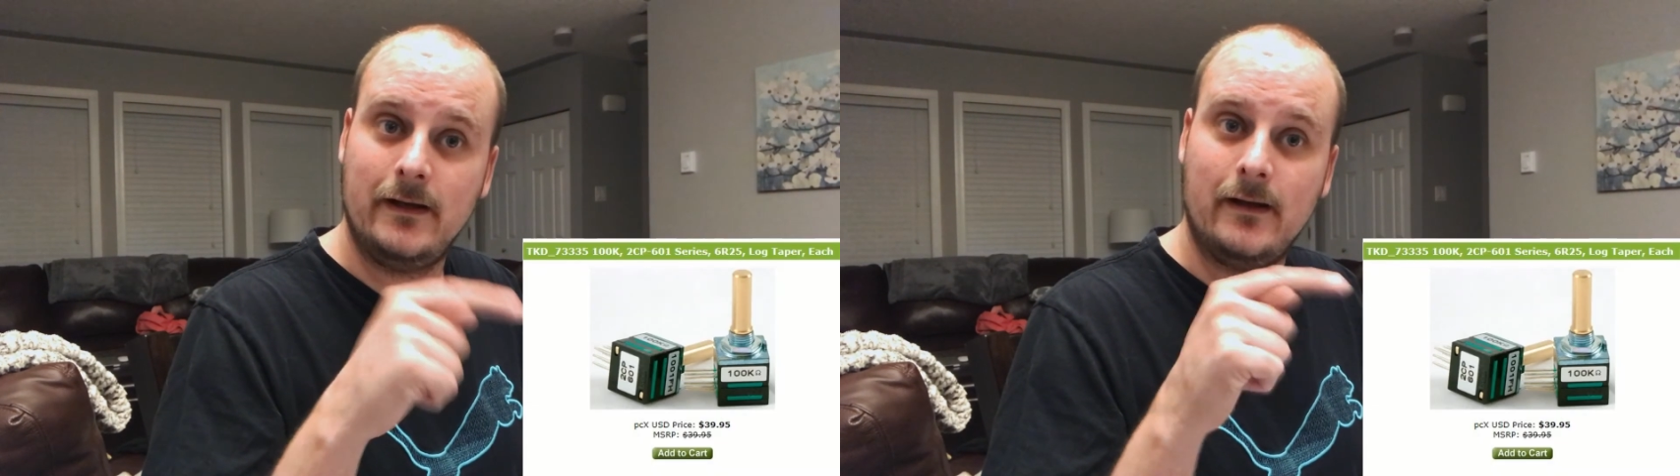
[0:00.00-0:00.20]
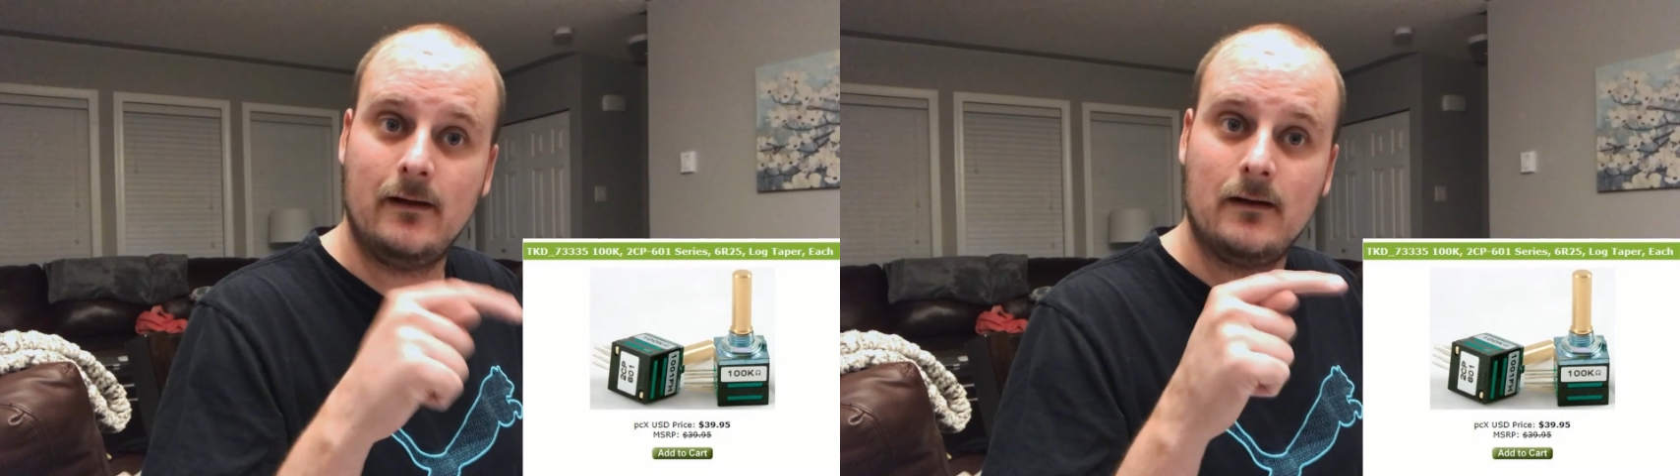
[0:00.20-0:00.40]

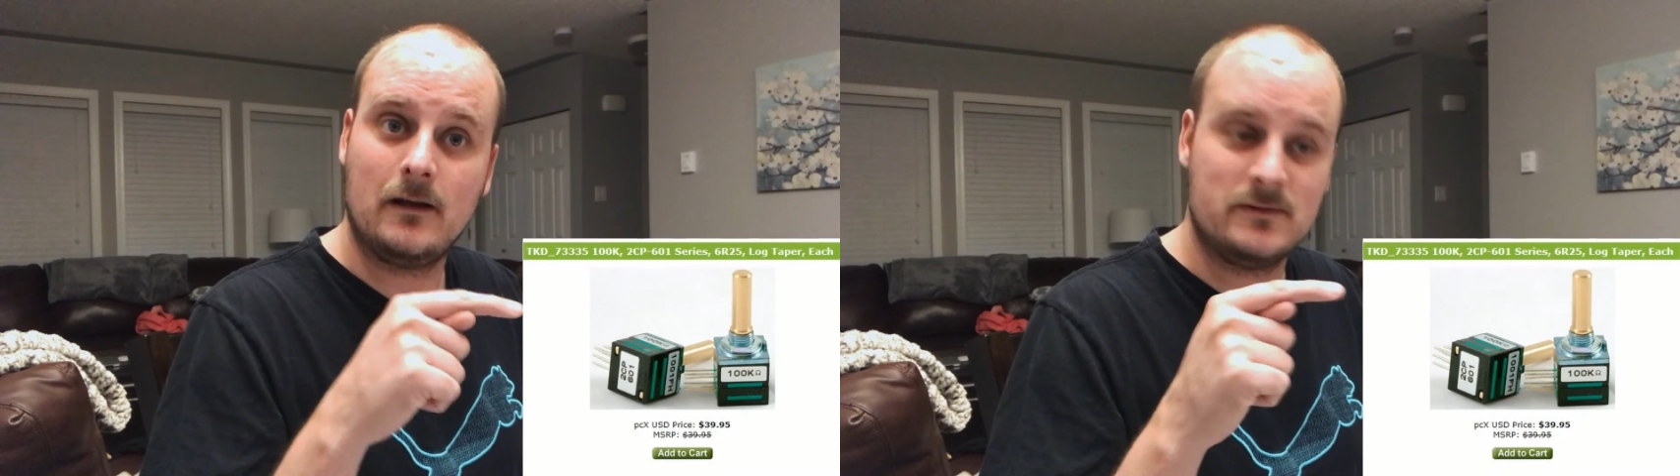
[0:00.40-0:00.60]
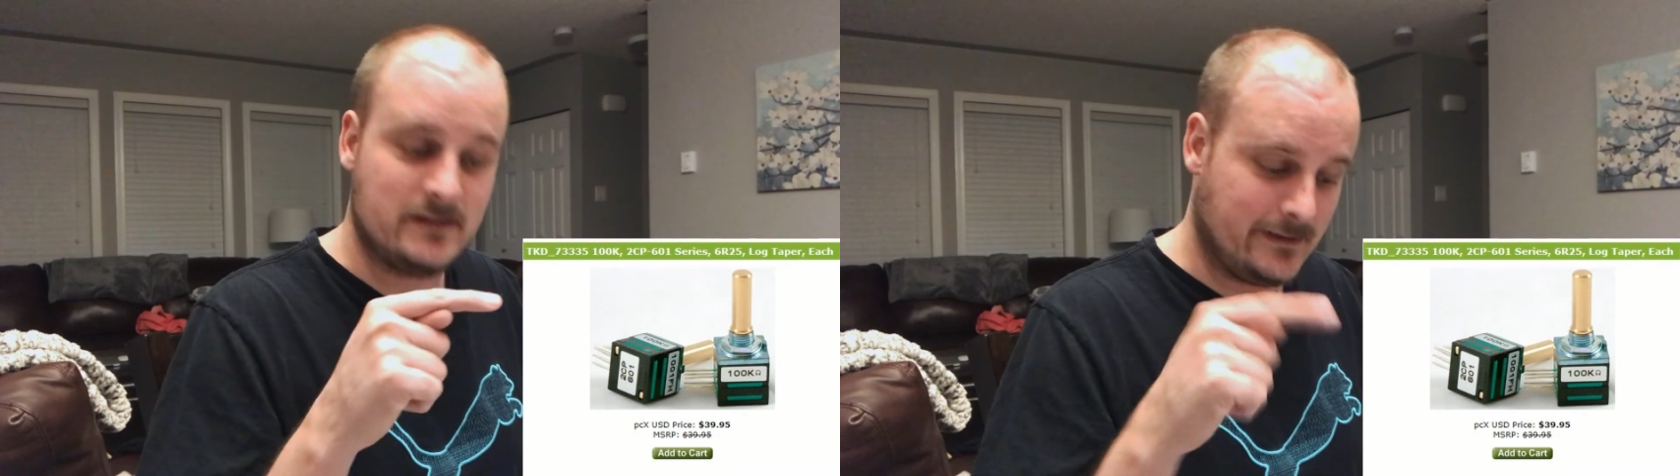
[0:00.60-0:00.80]
a
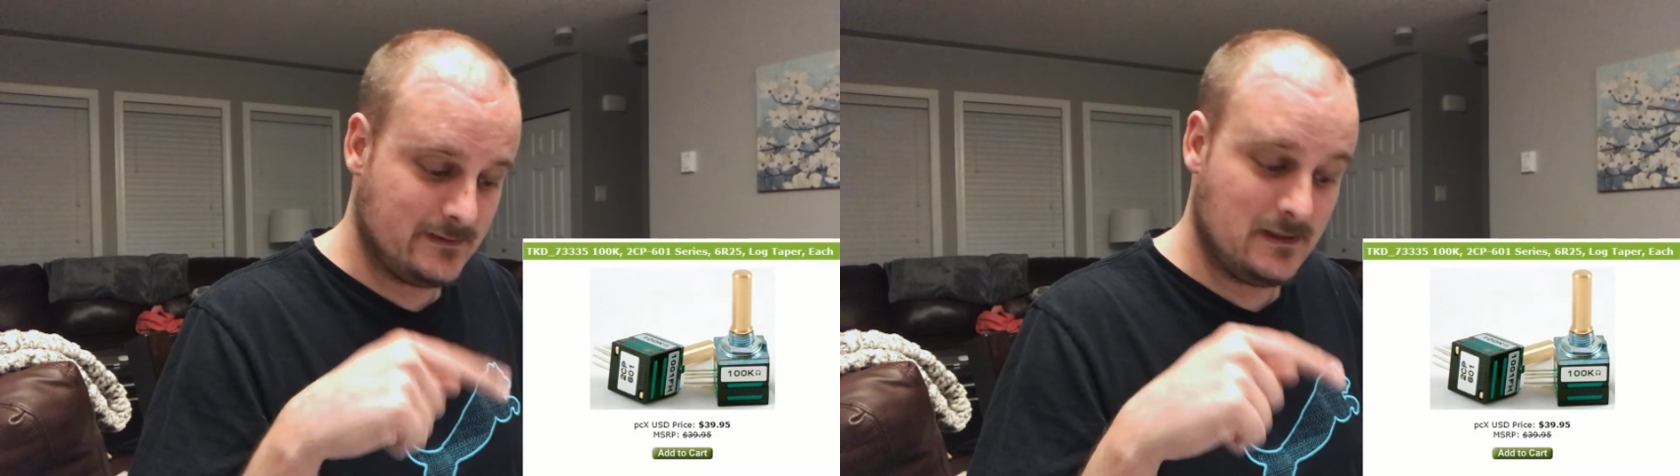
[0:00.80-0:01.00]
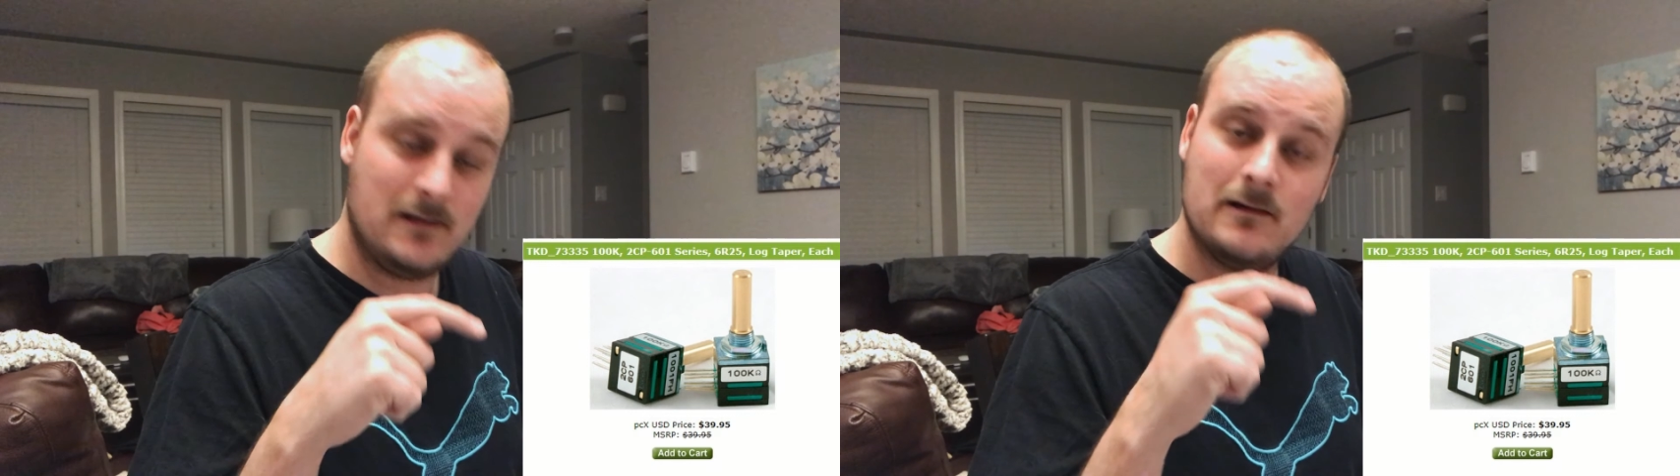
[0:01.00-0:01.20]
couple seconds
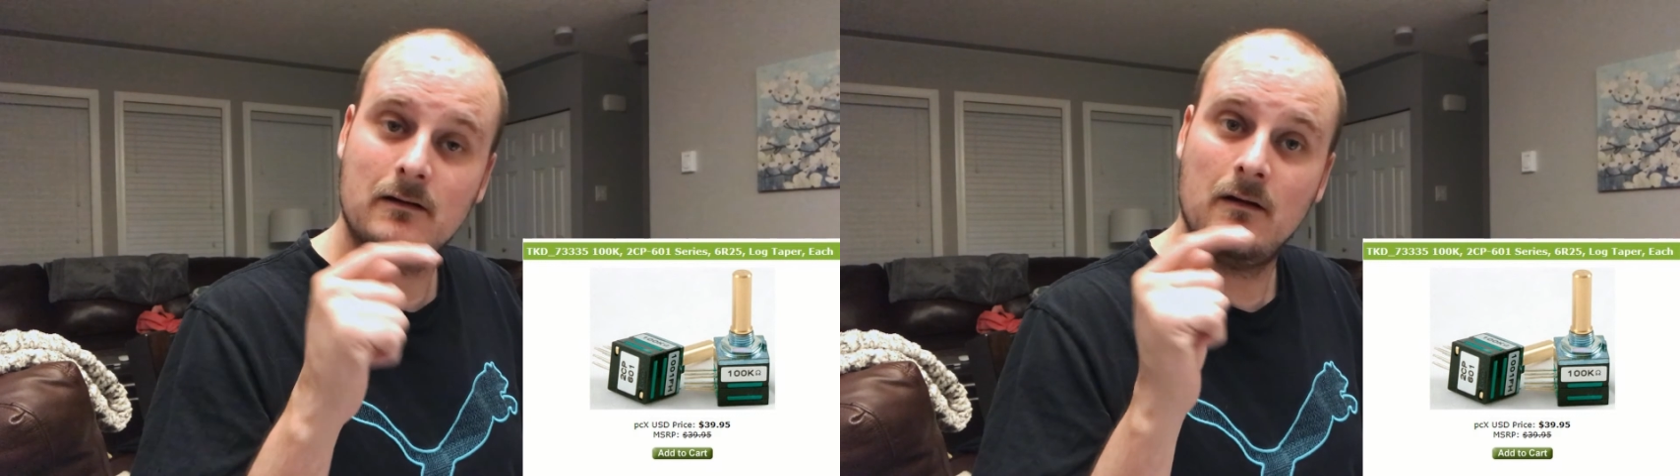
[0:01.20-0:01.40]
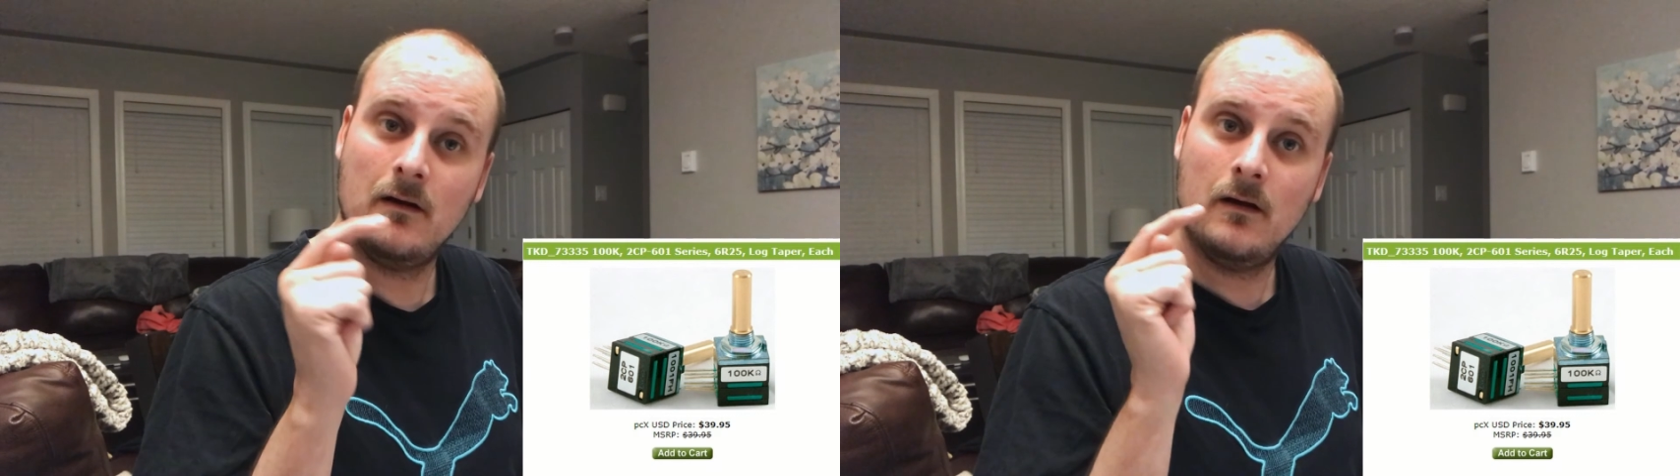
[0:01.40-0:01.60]
here,